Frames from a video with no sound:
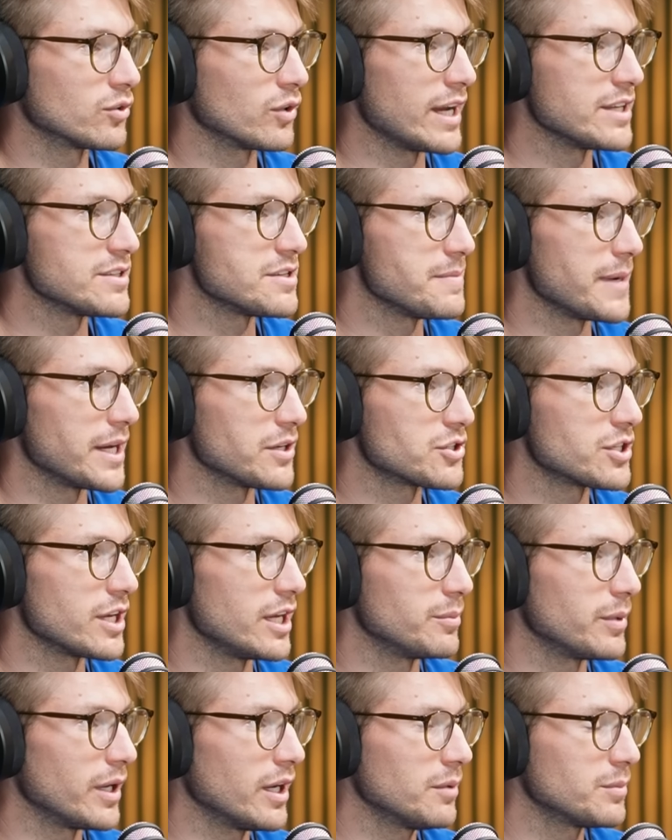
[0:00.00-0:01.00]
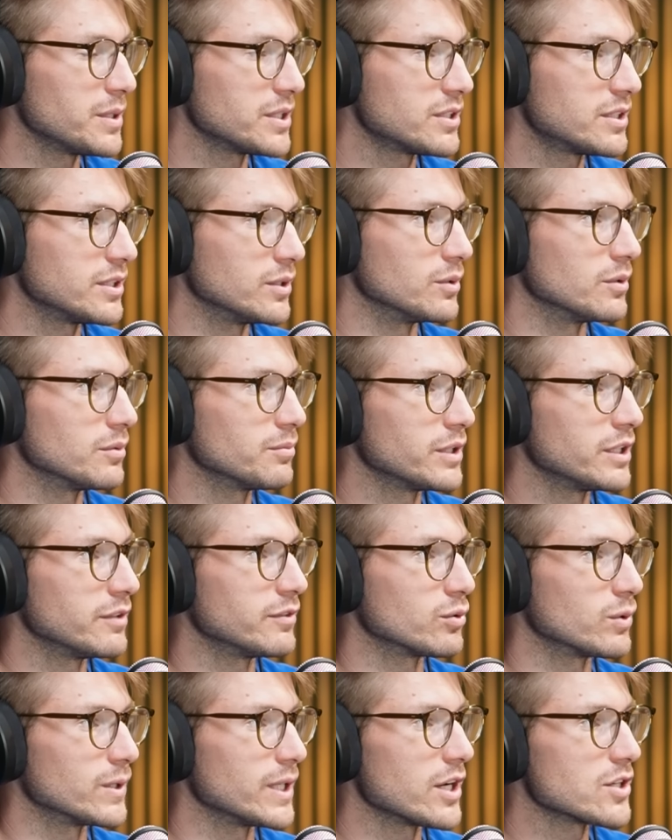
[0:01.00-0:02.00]
crazy amount cheaper, but still a
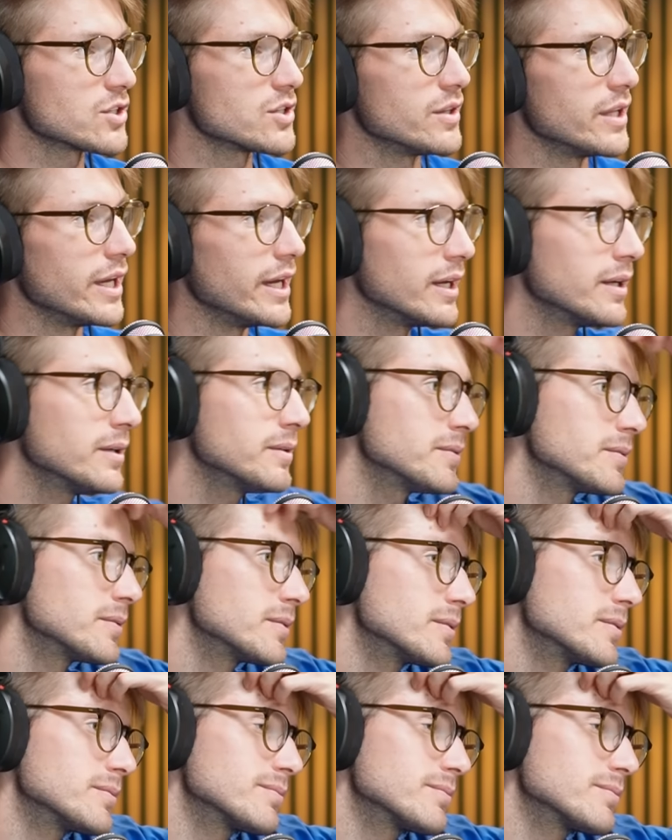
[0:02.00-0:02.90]
bit of a reduction there.